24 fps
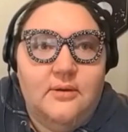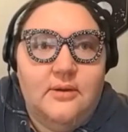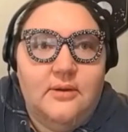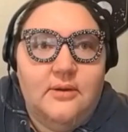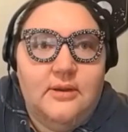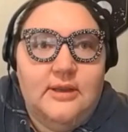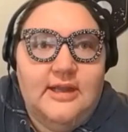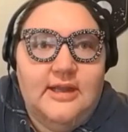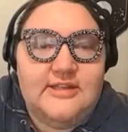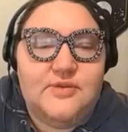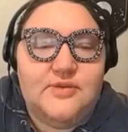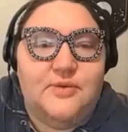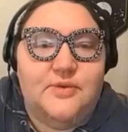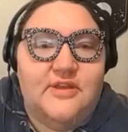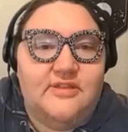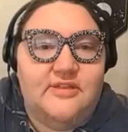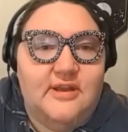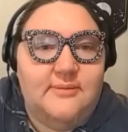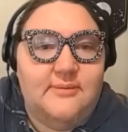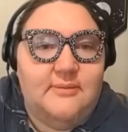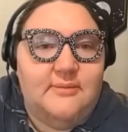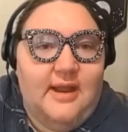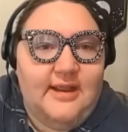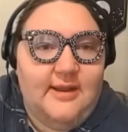it's
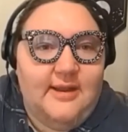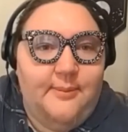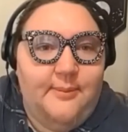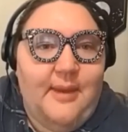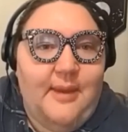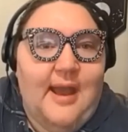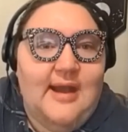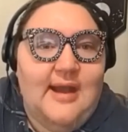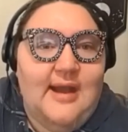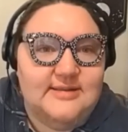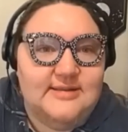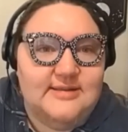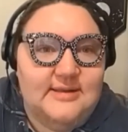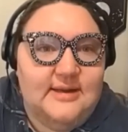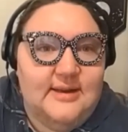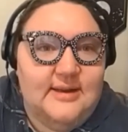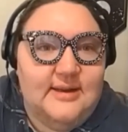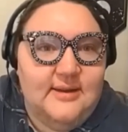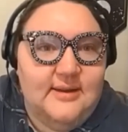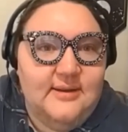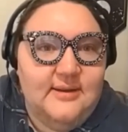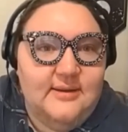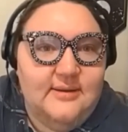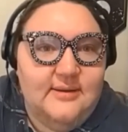within my
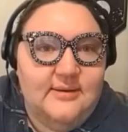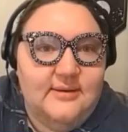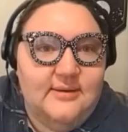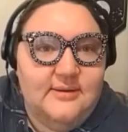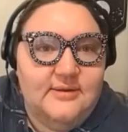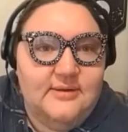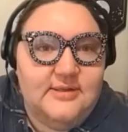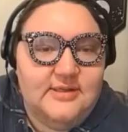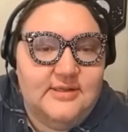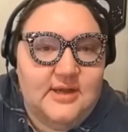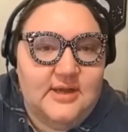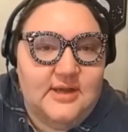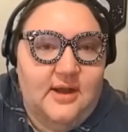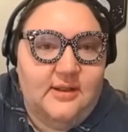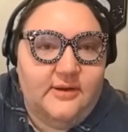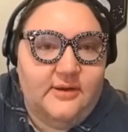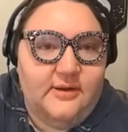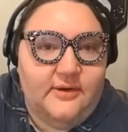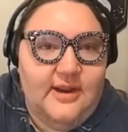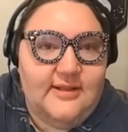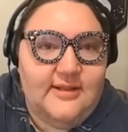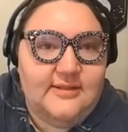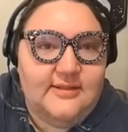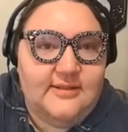capacity to
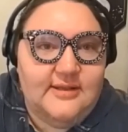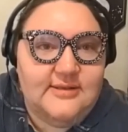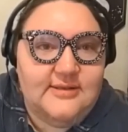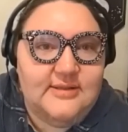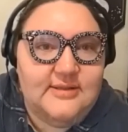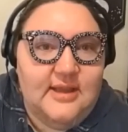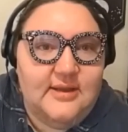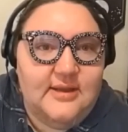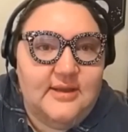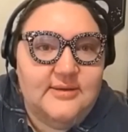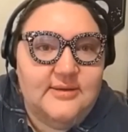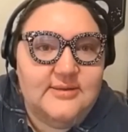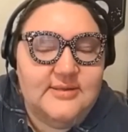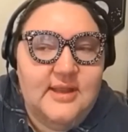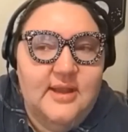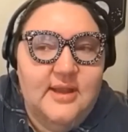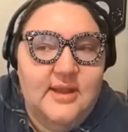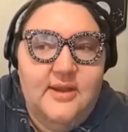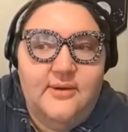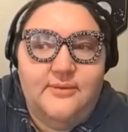tolerate these things,